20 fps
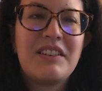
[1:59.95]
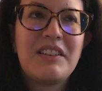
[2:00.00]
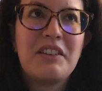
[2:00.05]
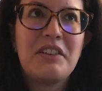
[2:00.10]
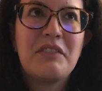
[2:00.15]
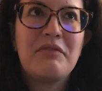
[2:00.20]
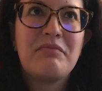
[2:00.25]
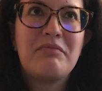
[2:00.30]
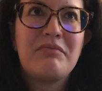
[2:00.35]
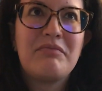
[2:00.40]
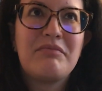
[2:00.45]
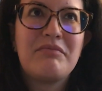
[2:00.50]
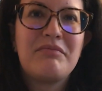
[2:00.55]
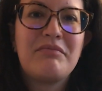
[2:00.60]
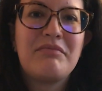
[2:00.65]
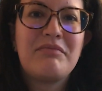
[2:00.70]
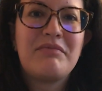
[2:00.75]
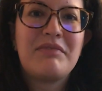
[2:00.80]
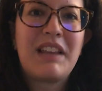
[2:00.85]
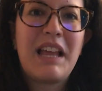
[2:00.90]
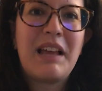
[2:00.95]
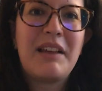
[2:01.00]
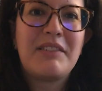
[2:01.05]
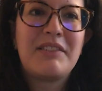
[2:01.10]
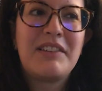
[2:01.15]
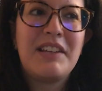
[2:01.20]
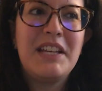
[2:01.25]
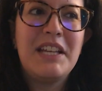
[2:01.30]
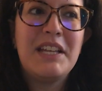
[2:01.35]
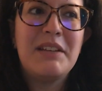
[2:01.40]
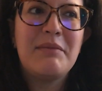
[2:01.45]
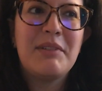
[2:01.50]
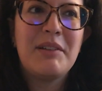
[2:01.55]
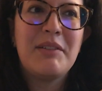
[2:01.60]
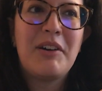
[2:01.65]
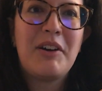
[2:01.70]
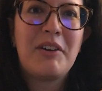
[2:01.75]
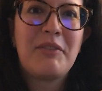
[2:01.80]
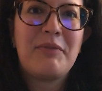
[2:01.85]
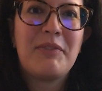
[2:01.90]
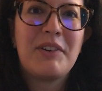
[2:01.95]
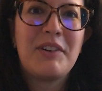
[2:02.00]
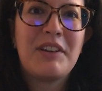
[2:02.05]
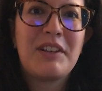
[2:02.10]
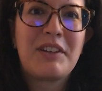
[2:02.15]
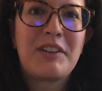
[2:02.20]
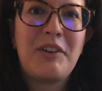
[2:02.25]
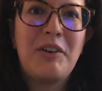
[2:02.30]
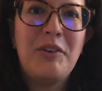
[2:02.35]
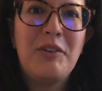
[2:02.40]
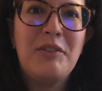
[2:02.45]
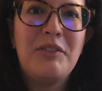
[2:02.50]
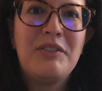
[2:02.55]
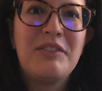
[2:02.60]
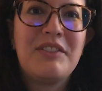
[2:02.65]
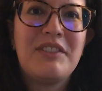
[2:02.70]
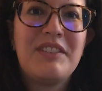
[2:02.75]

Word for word: the that team in Hartford, the goal.